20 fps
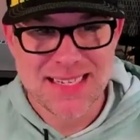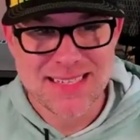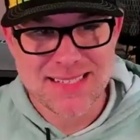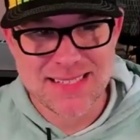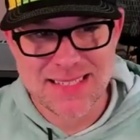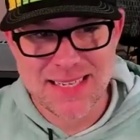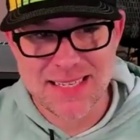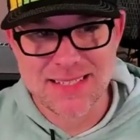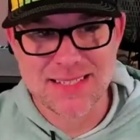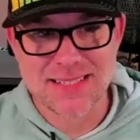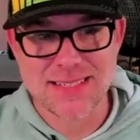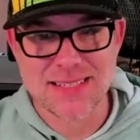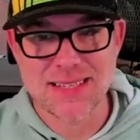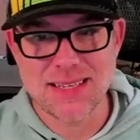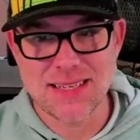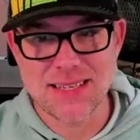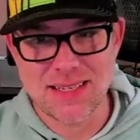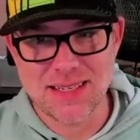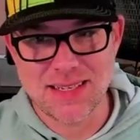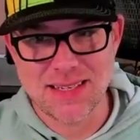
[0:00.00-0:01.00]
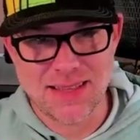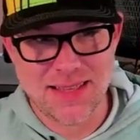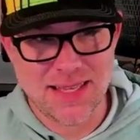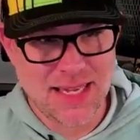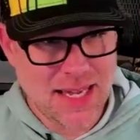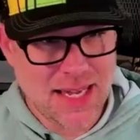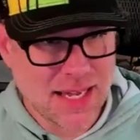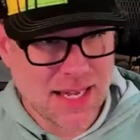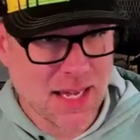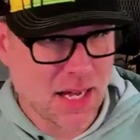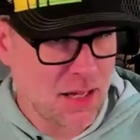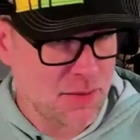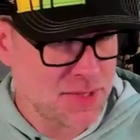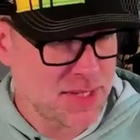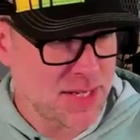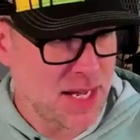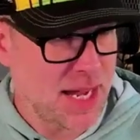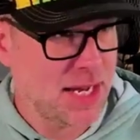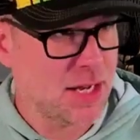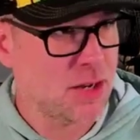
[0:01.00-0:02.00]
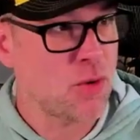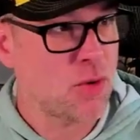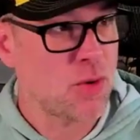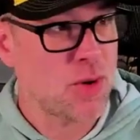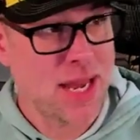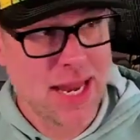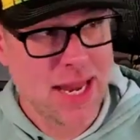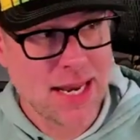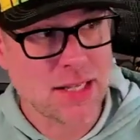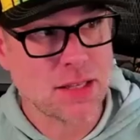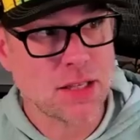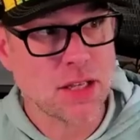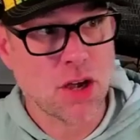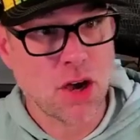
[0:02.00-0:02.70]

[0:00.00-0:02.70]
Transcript: Since the ecom site created